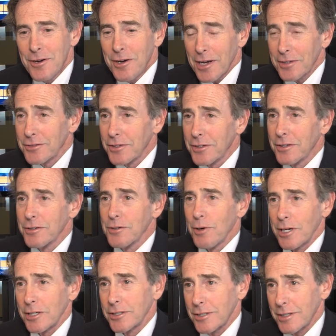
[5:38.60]
That's a good
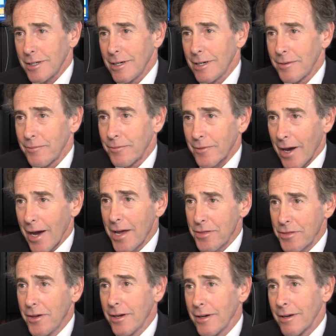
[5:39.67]
question. I
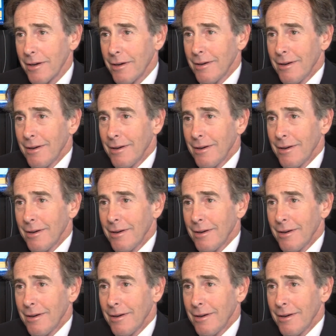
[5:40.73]
think